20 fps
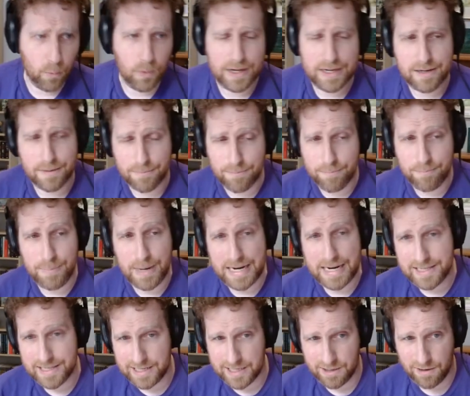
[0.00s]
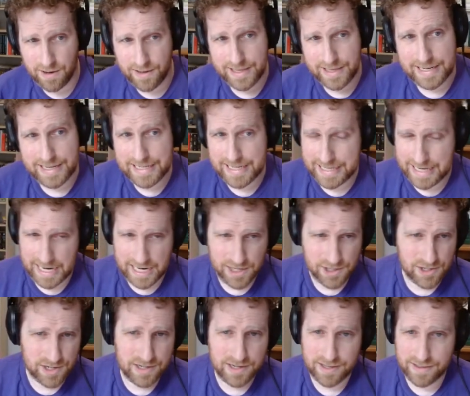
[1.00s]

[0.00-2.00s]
One, basic authentication.